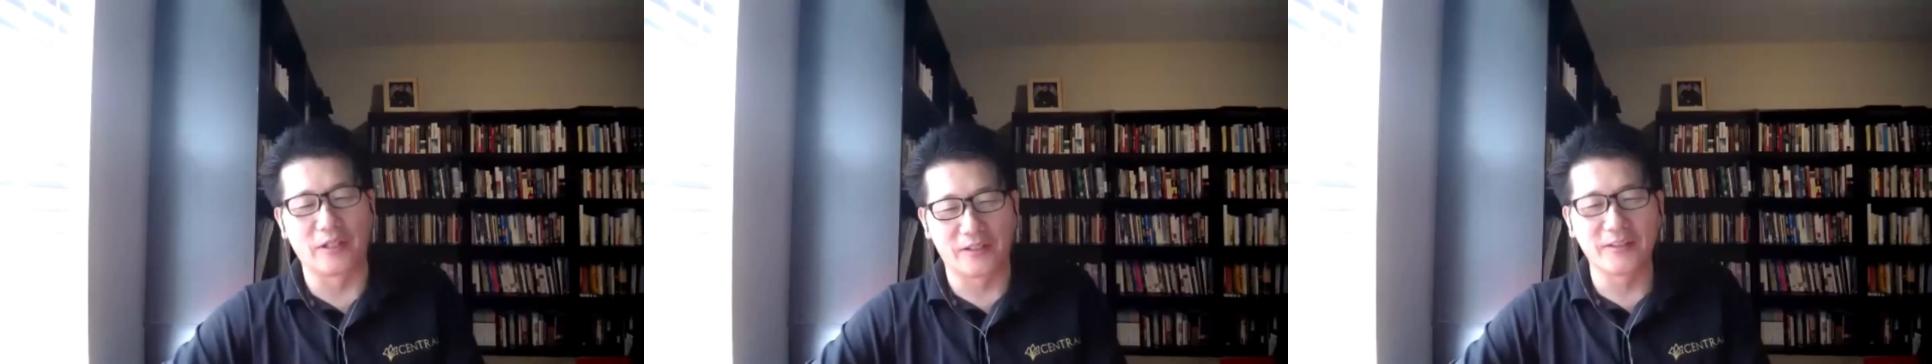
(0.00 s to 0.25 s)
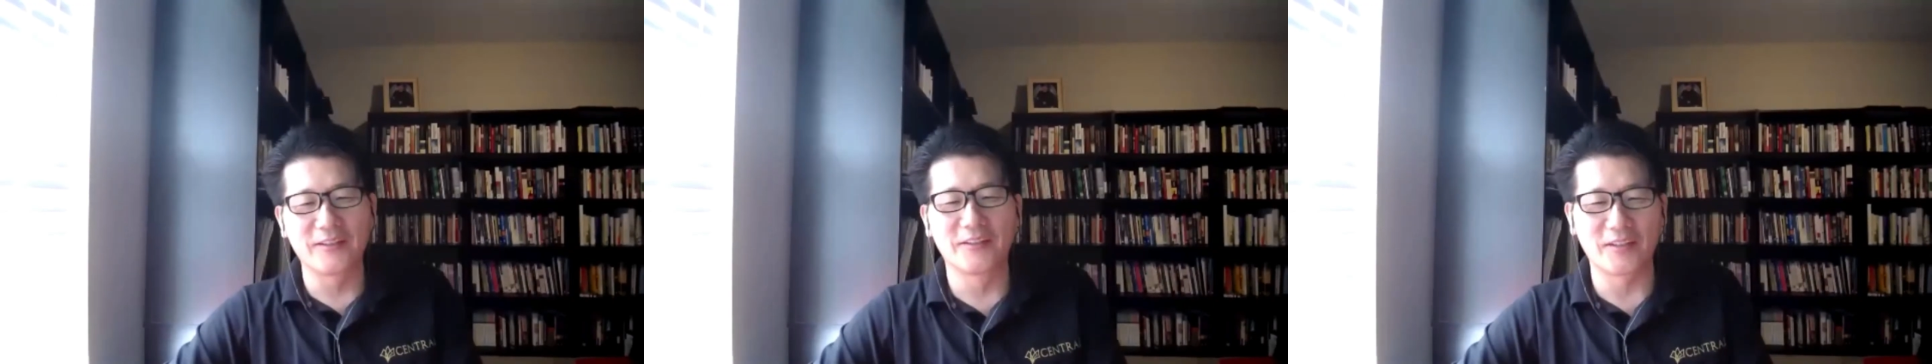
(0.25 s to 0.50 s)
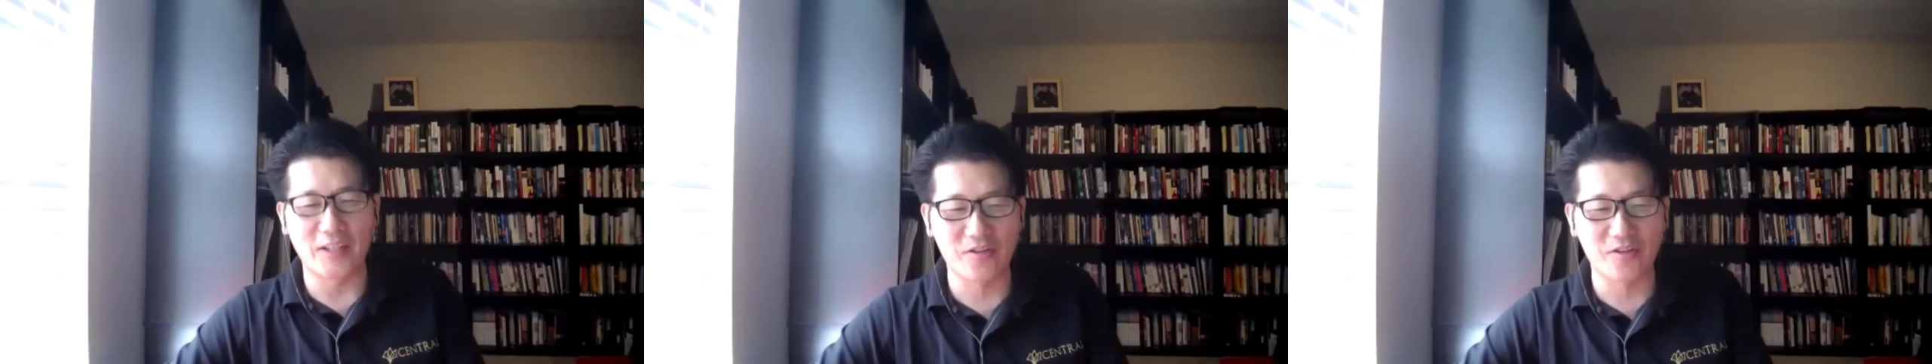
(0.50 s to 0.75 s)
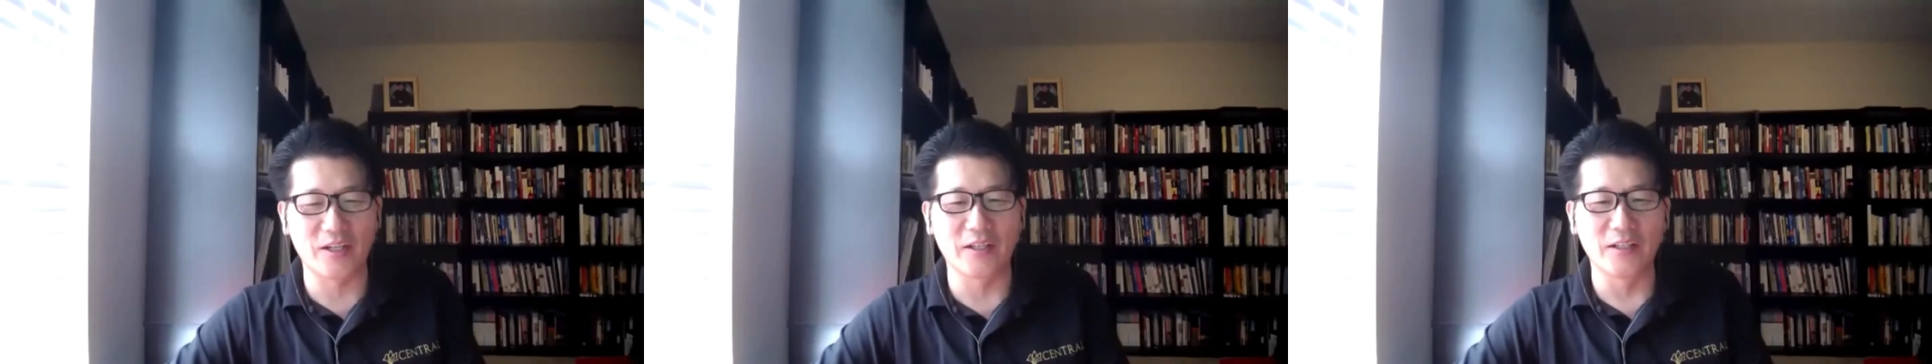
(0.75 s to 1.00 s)
way. That's
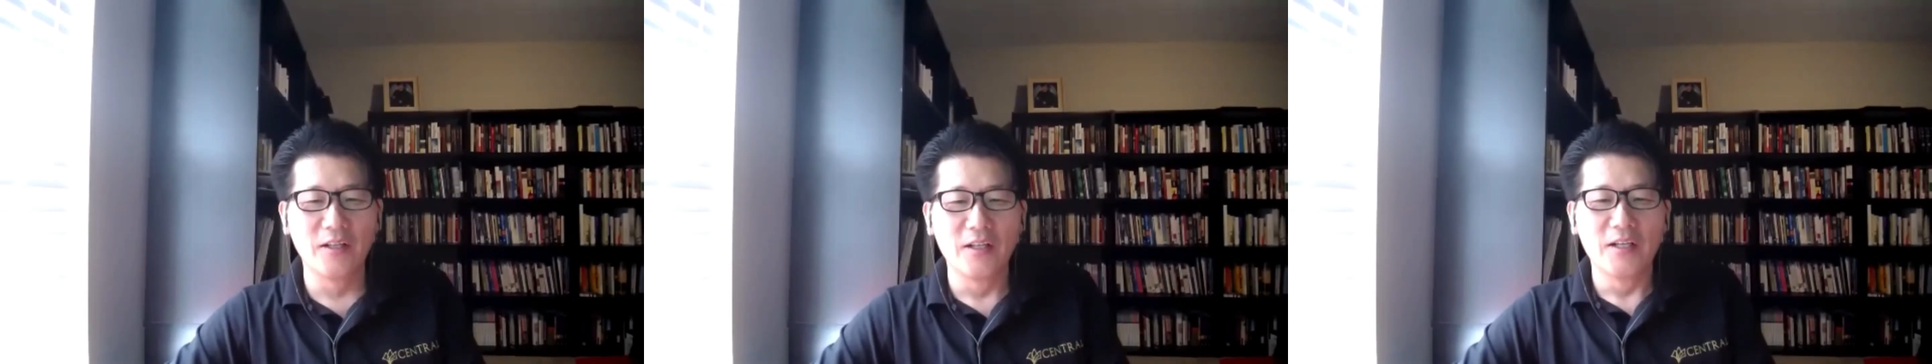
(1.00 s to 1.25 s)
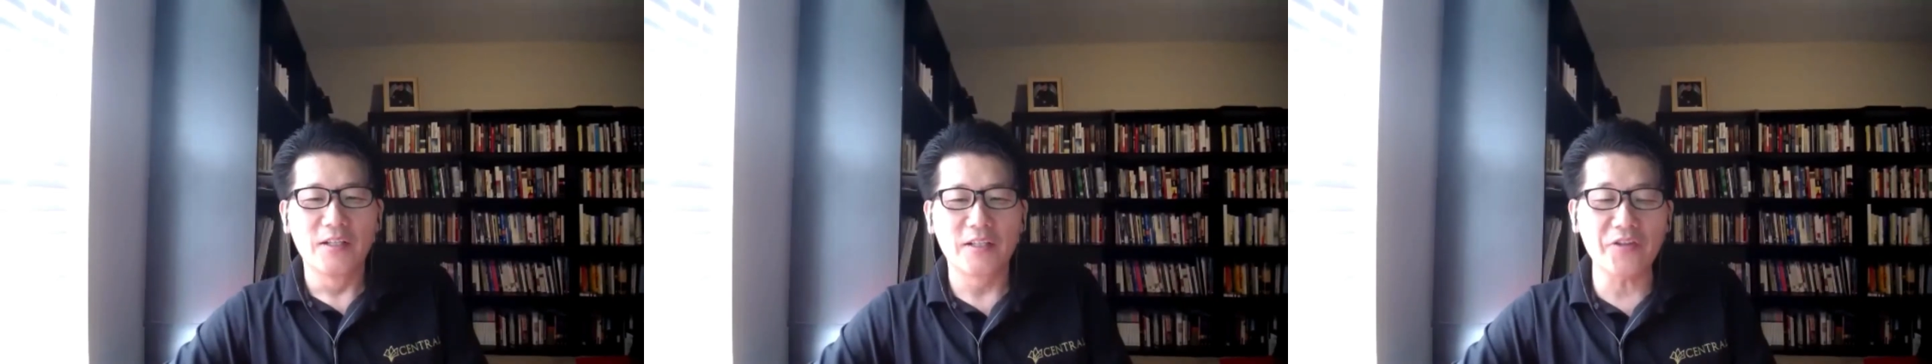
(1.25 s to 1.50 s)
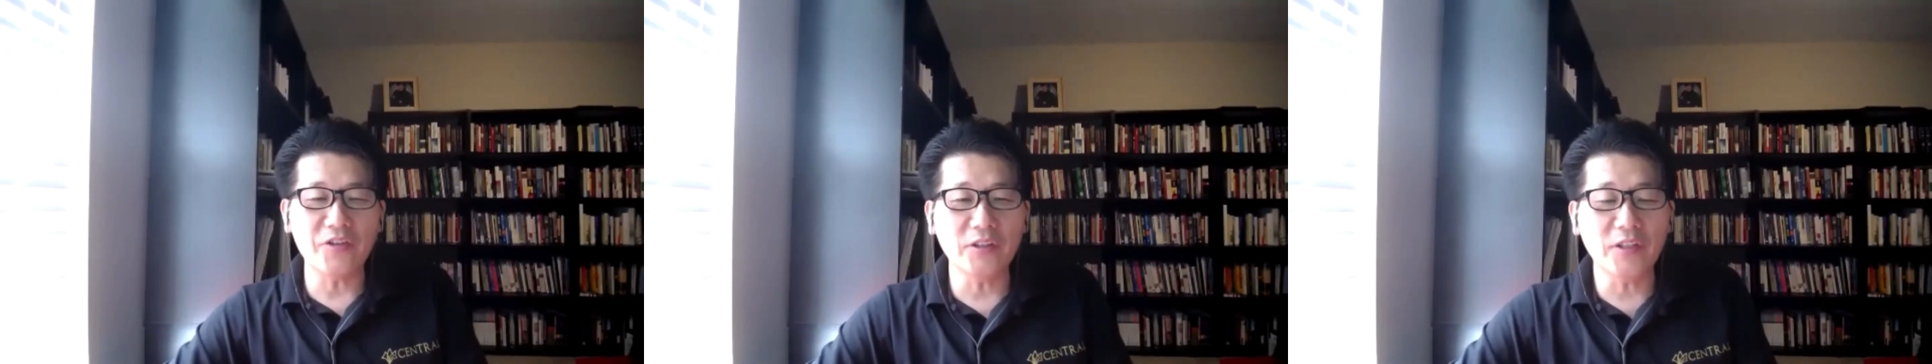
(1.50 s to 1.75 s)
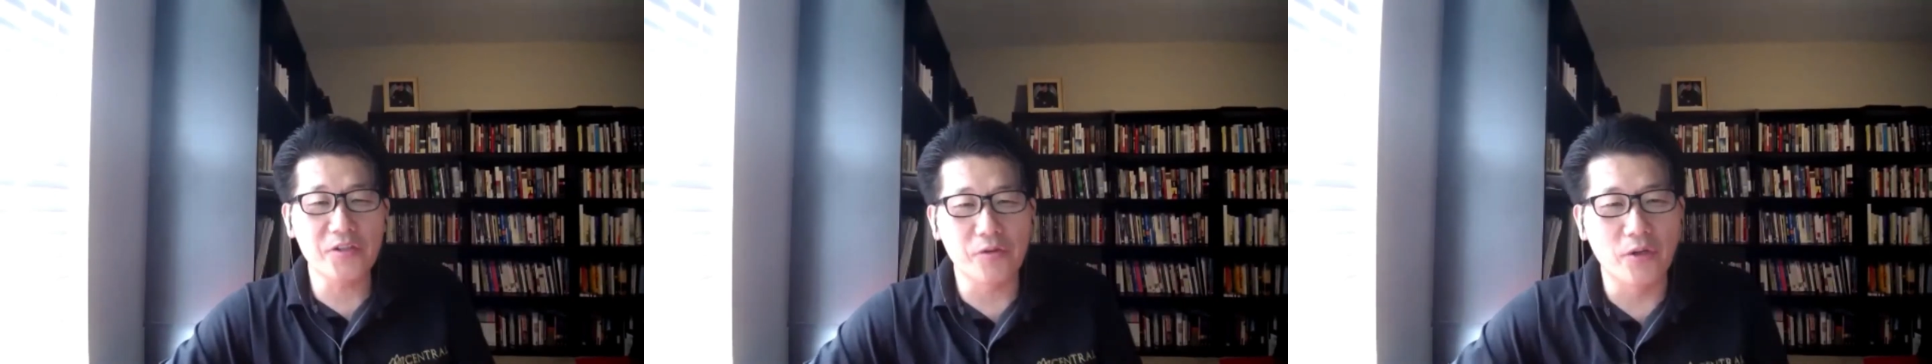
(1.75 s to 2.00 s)
right. Yeah. I think that's